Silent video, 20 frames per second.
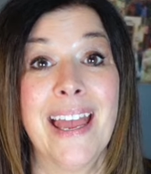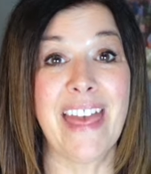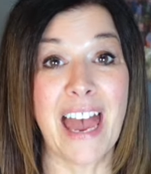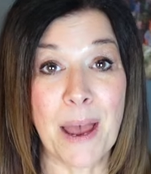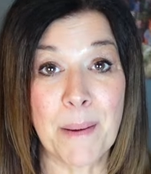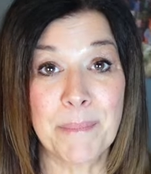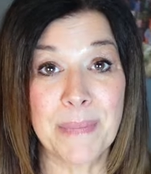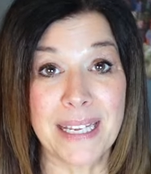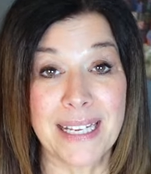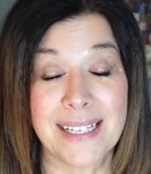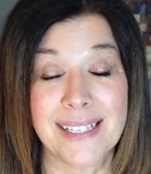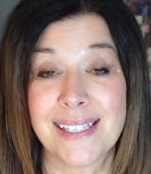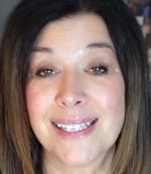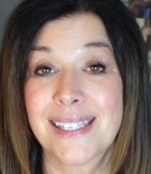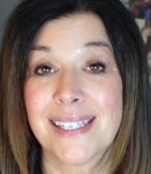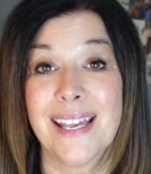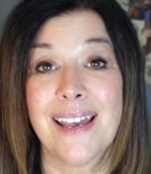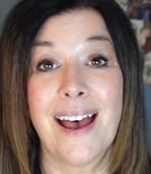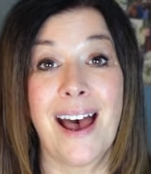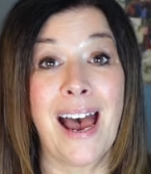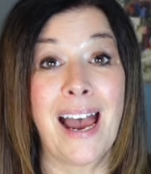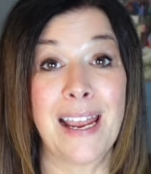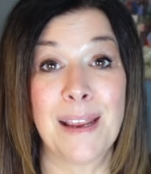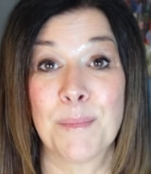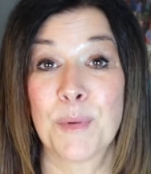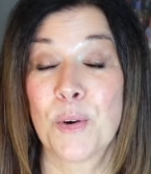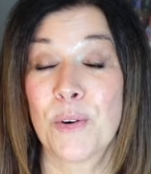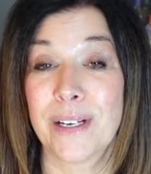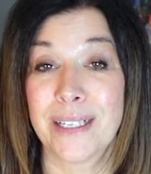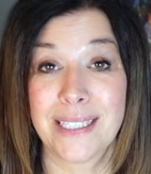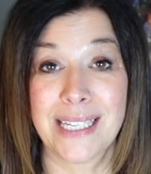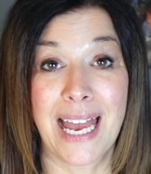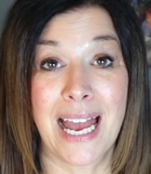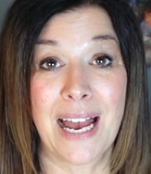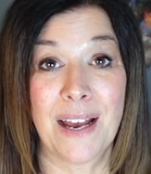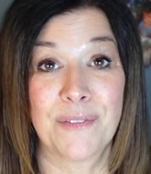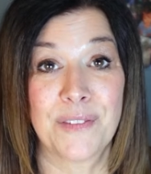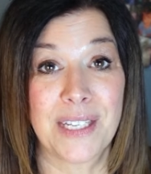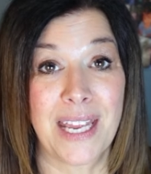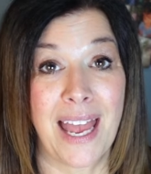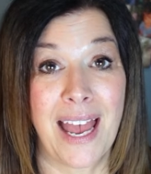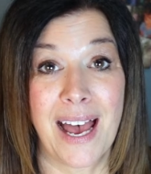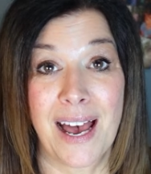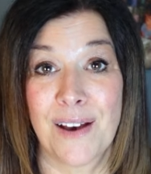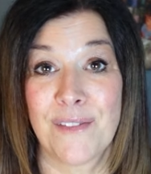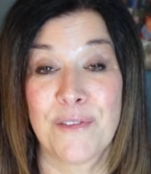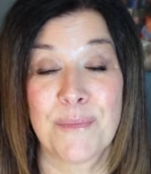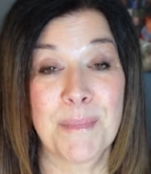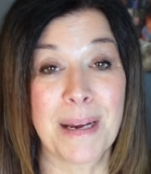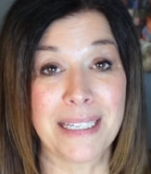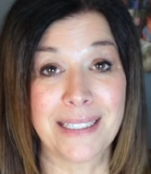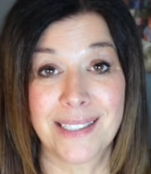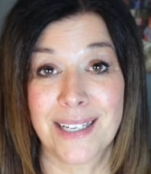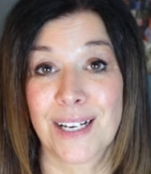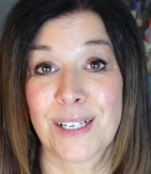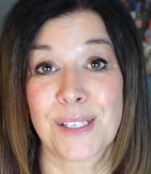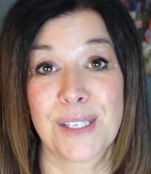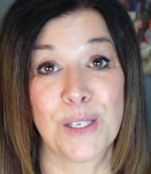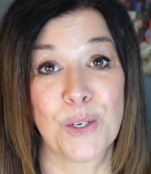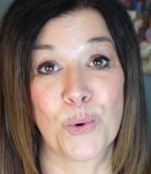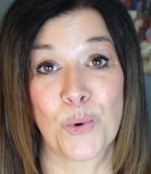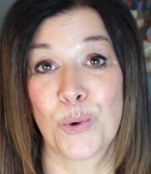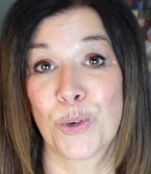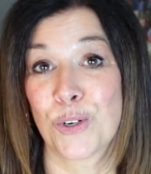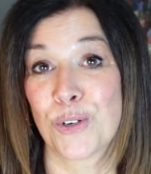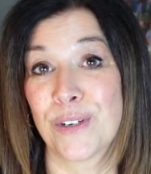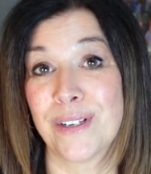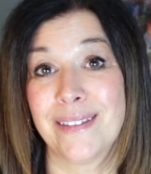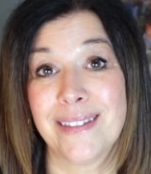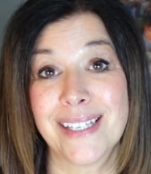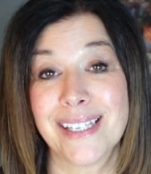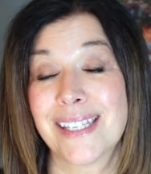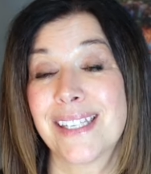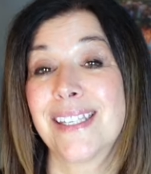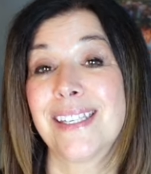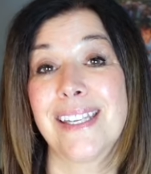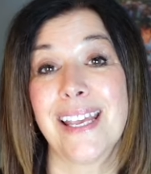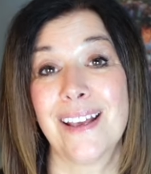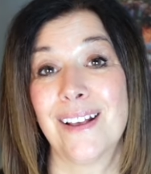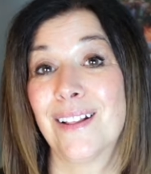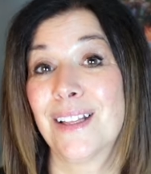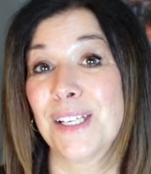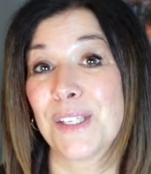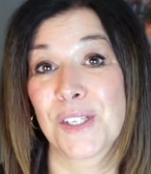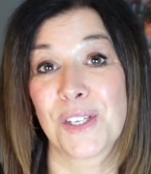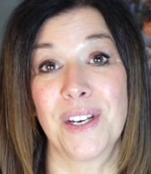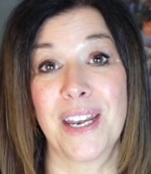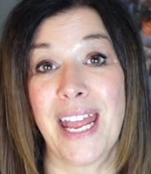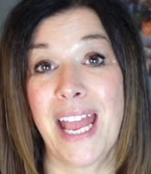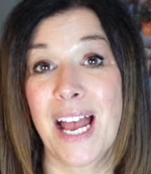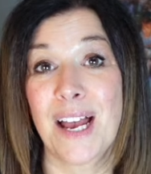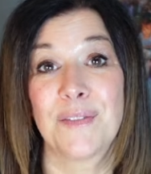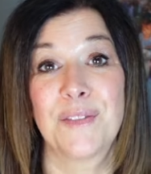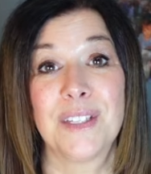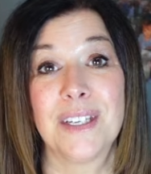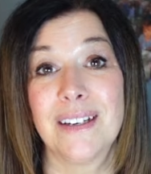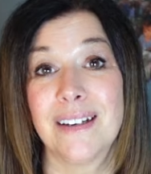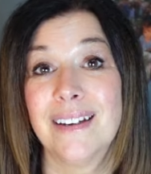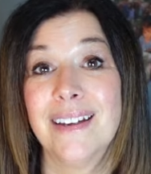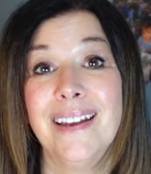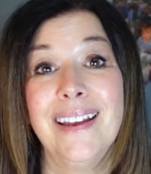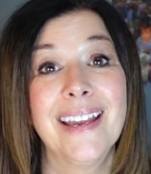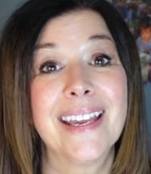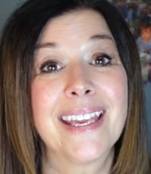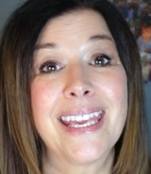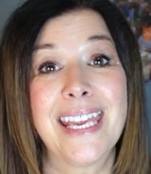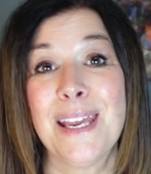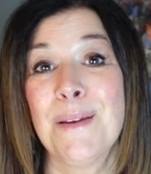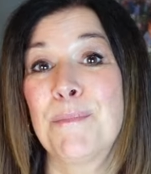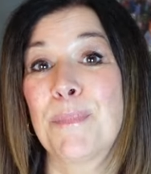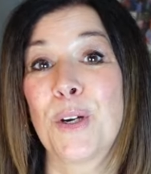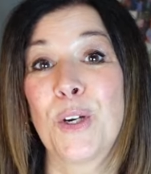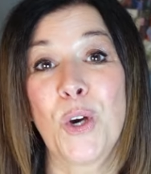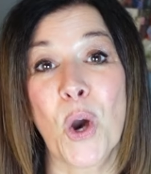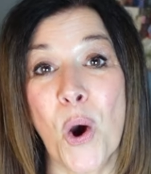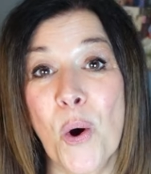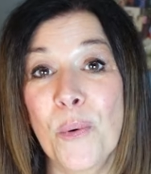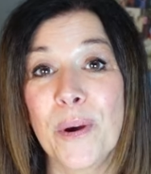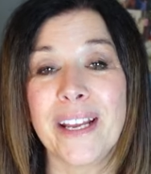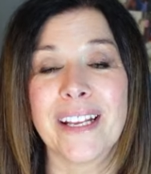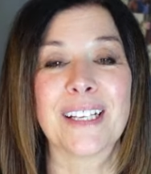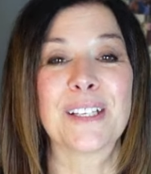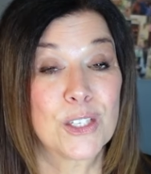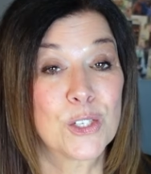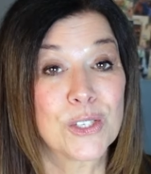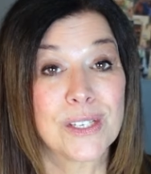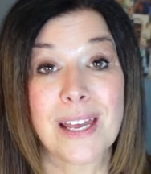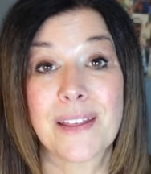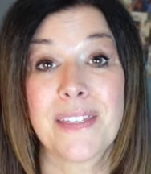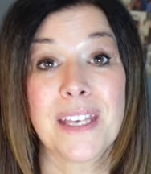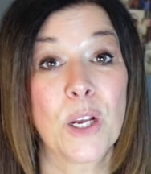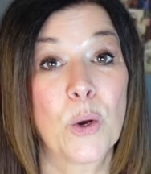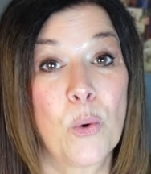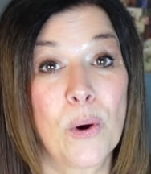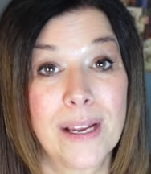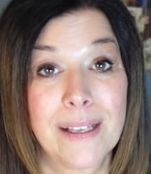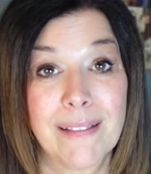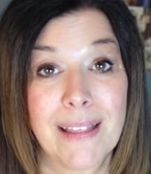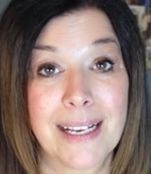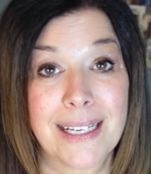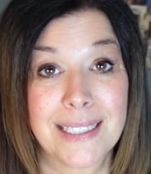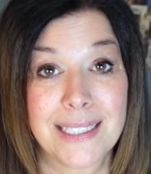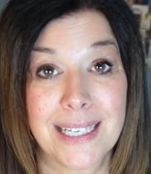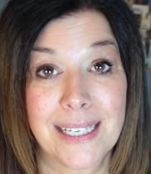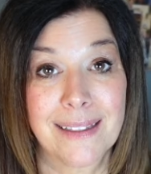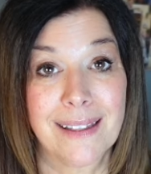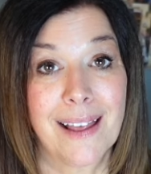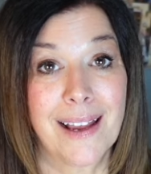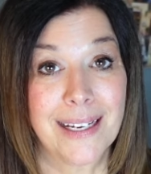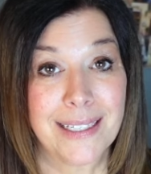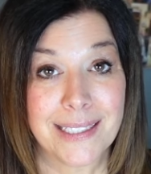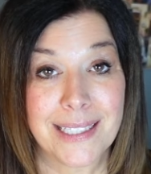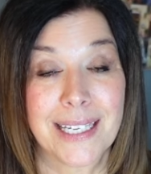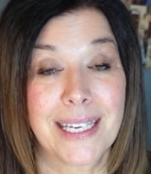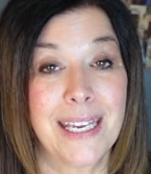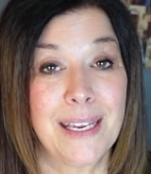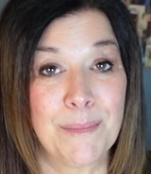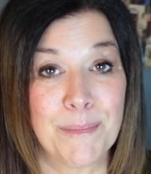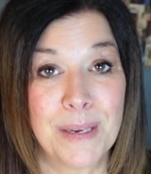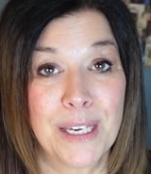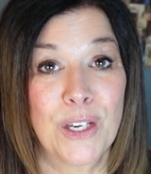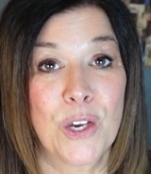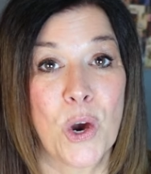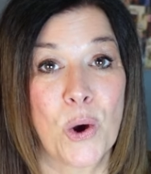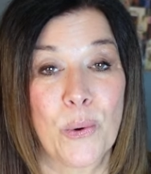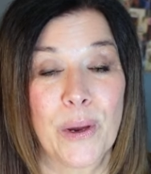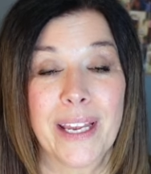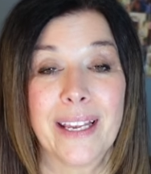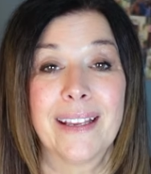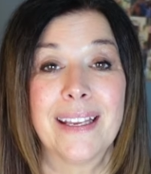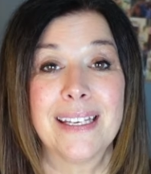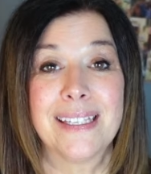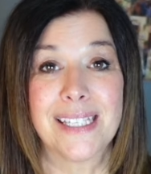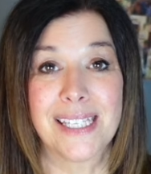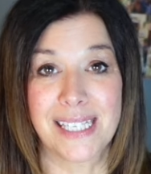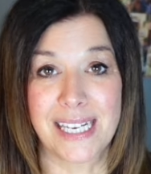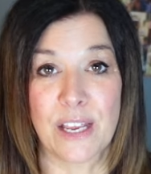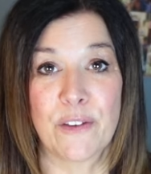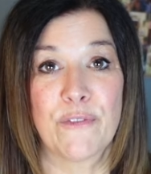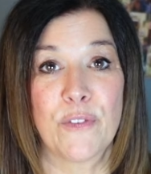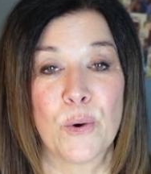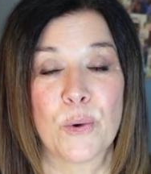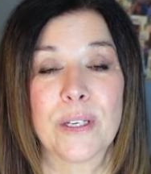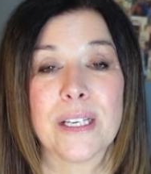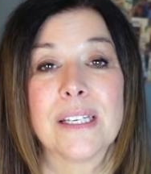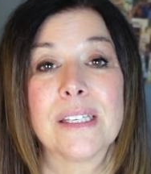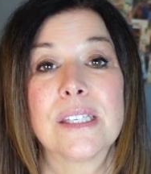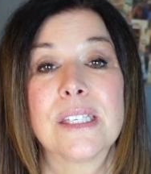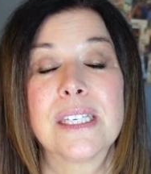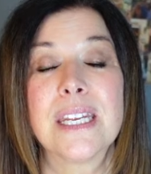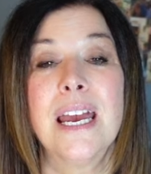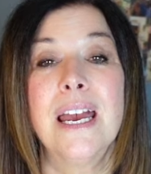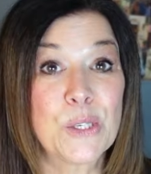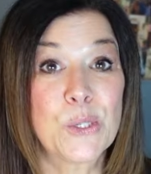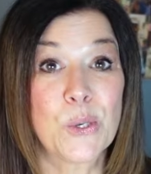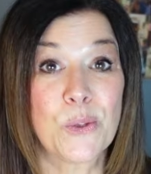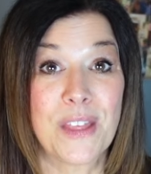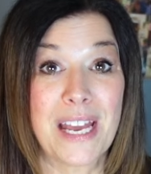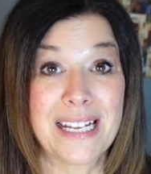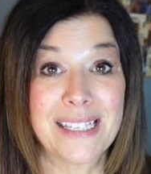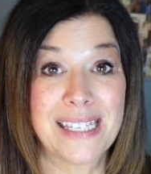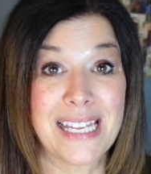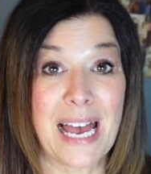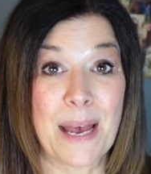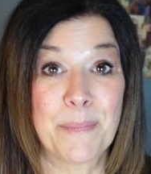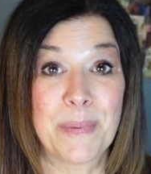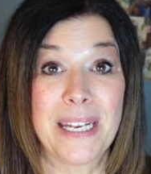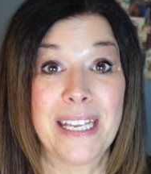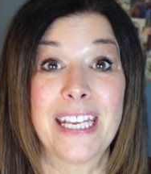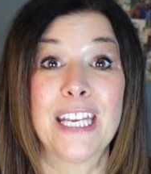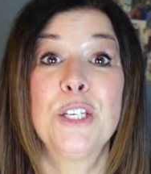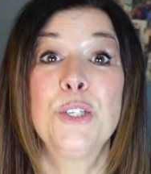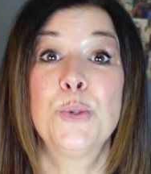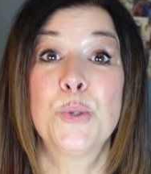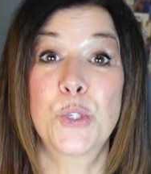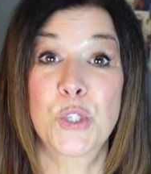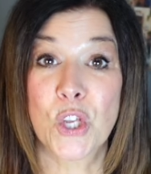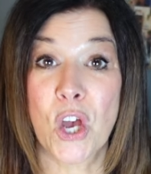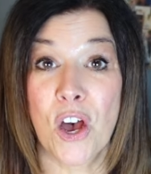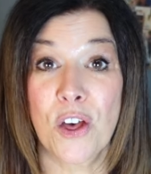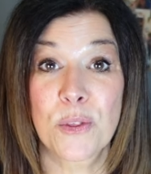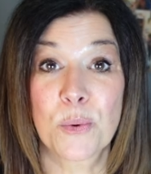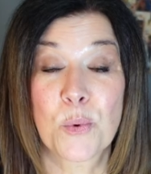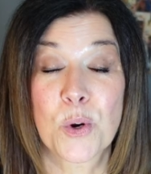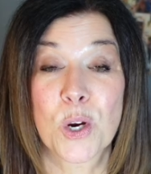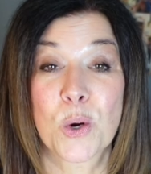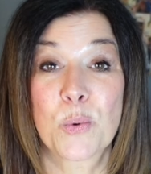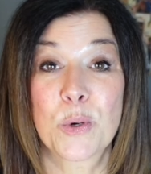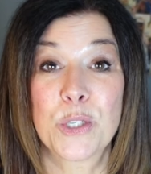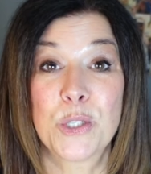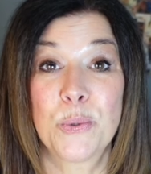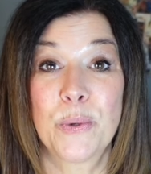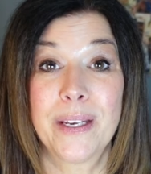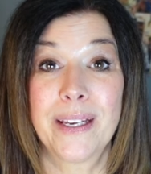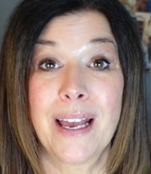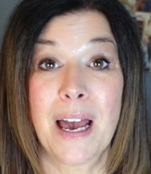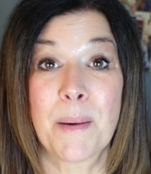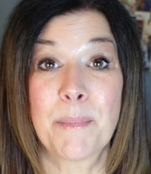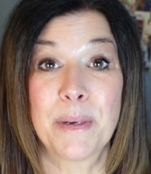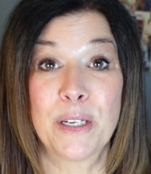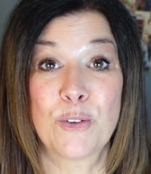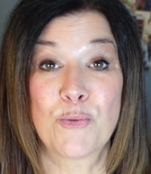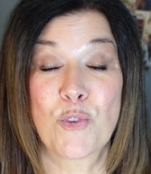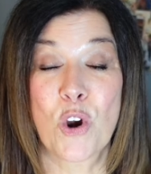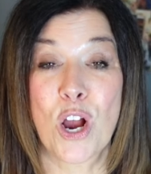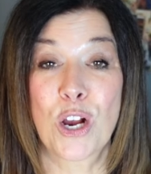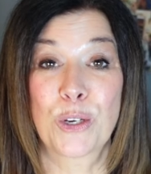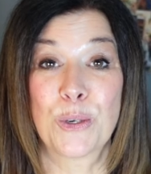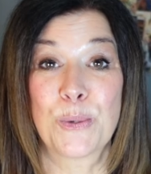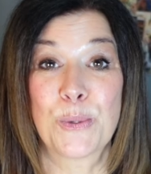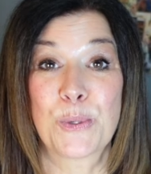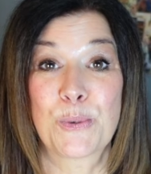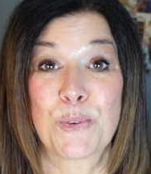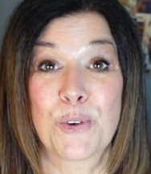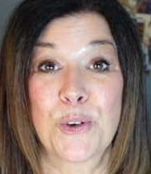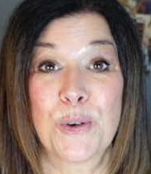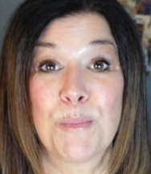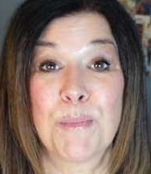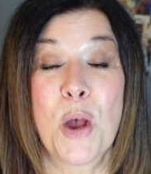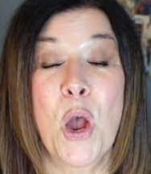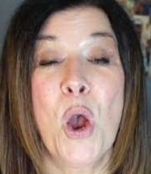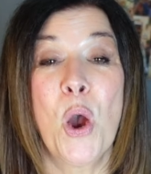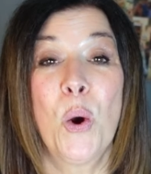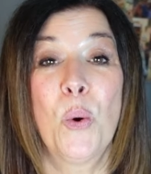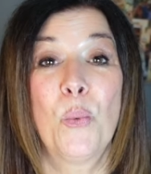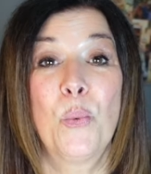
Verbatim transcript: That means I'm going to have to have my ducks in order and this sale is going to have to keep going. There's nothing quite like a deadline to keep me going and stay focused. So that's happening. And you saw the work we're doing up in Rocco's room.